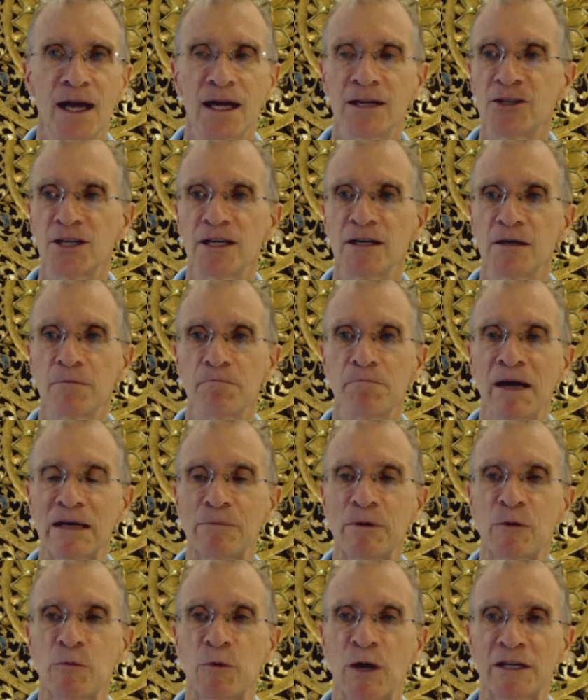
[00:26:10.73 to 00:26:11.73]
And yeah,
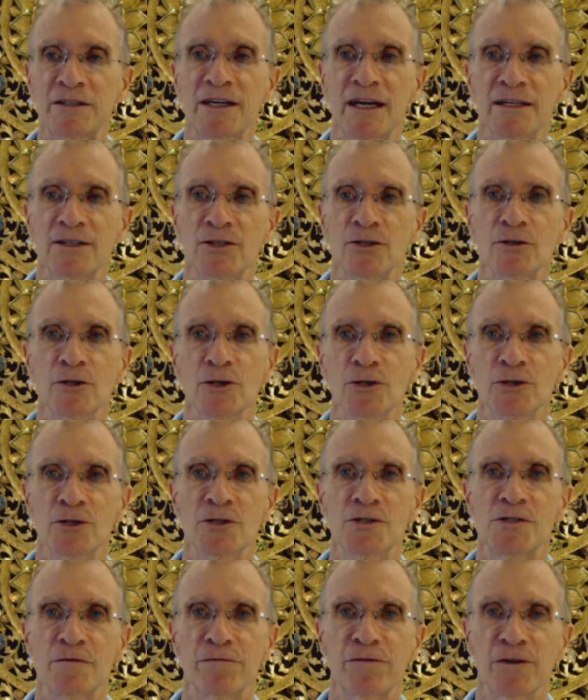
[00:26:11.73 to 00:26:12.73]
maybe one day you'll
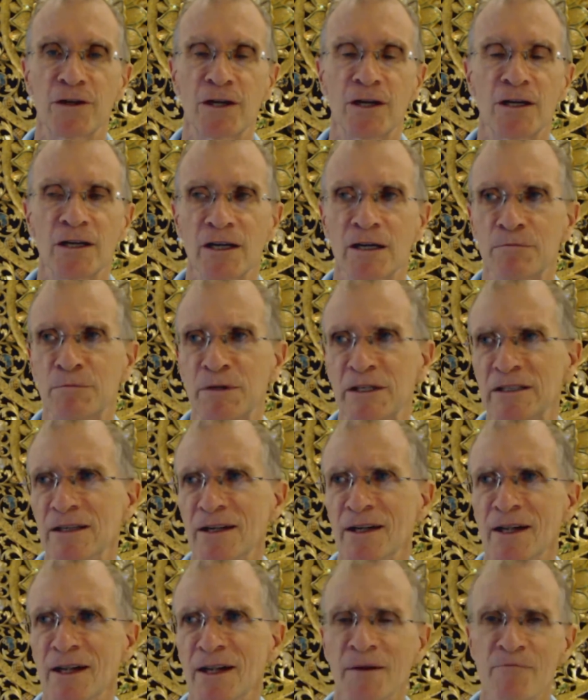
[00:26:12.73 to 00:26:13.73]
learn to fly, but
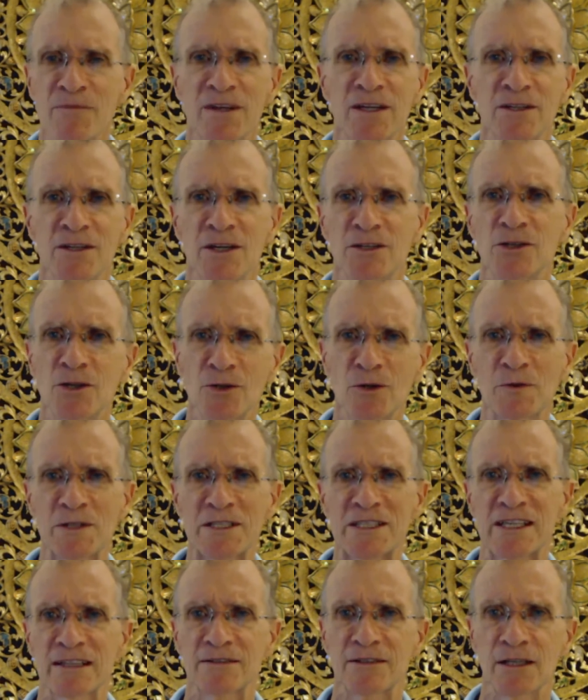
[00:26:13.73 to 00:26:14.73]
you could
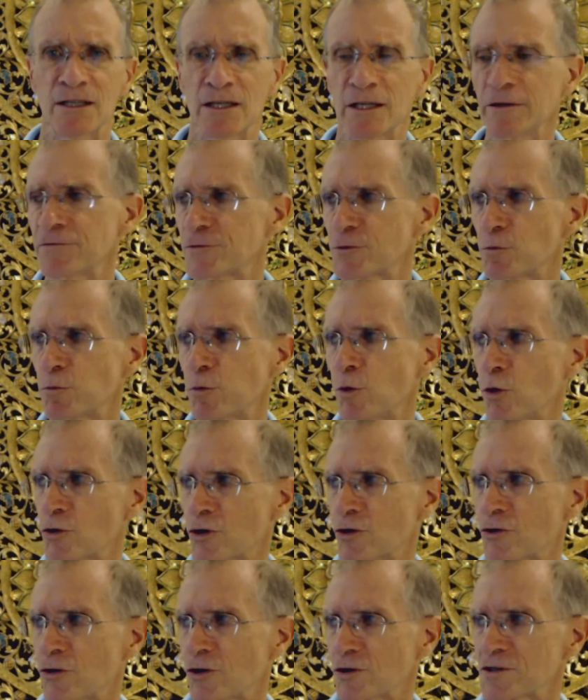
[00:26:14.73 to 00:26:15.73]
always get the lift,
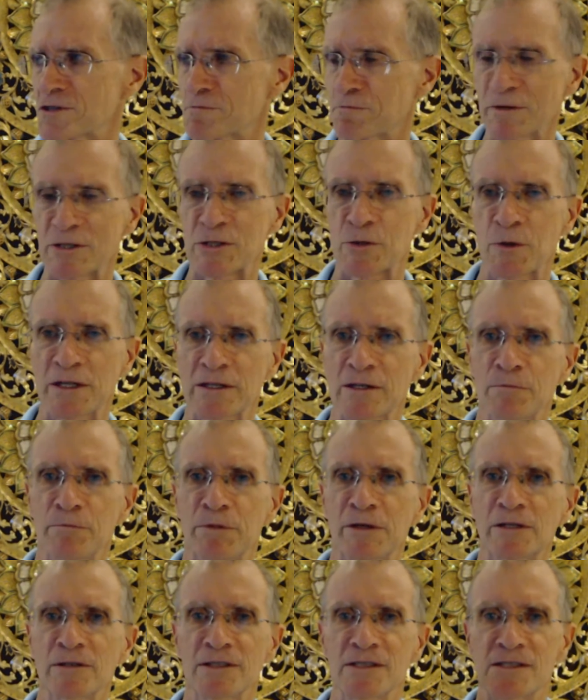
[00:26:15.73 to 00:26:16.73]
walk across between the
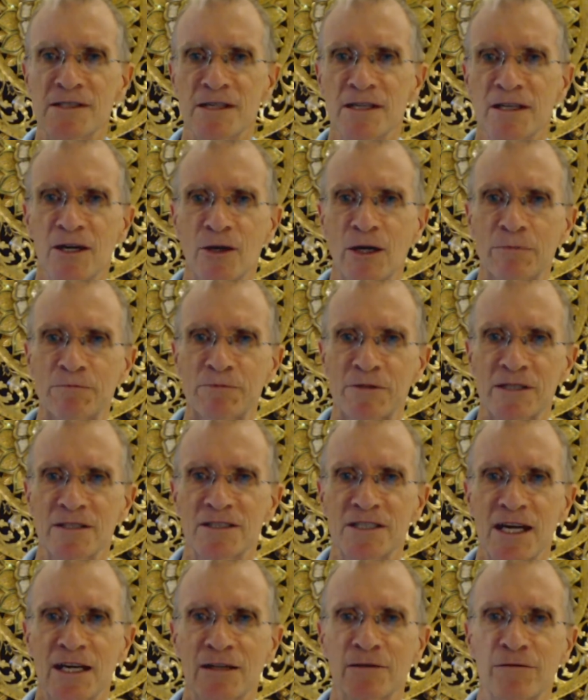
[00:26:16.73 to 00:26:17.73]
buildings and go up to the
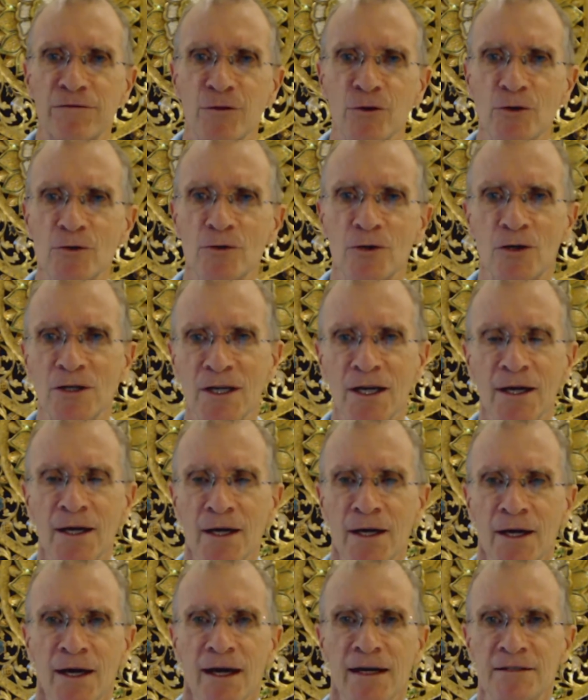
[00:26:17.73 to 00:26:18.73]
10th floor
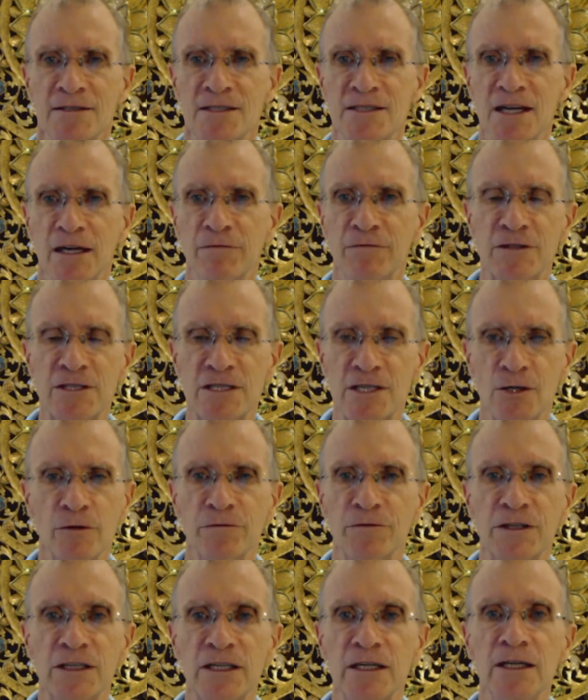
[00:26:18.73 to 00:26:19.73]
and save
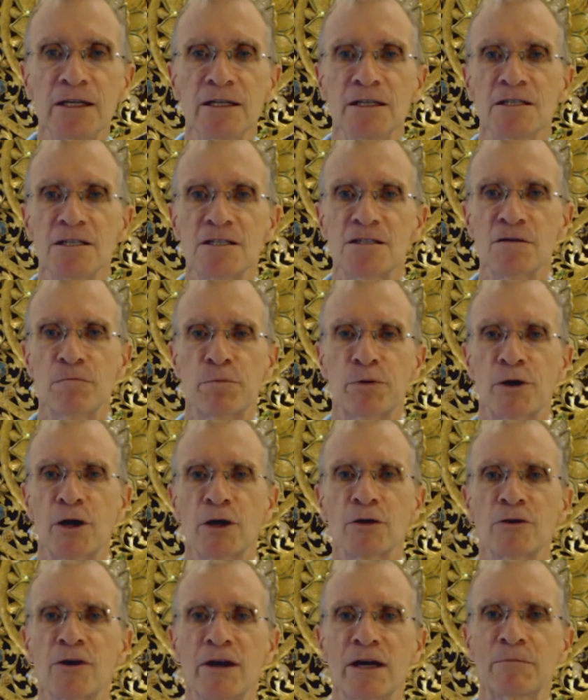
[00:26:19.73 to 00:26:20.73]
yourself years of
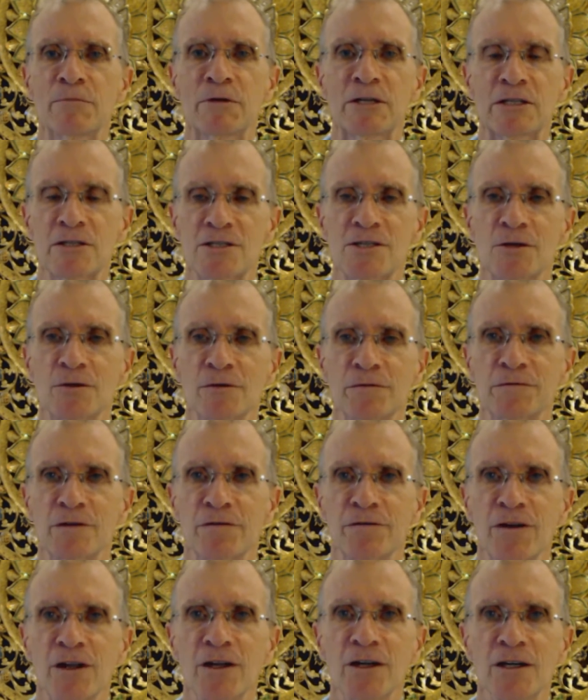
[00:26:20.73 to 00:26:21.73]
programming yourself to
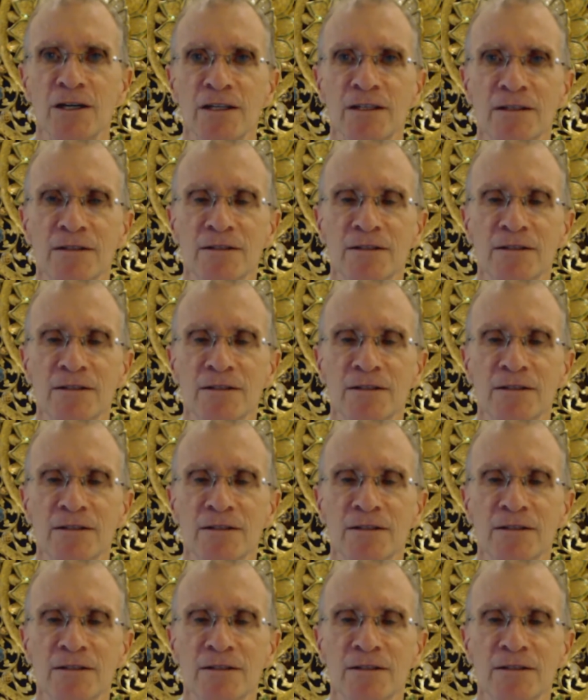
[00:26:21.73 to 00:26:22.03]
fly.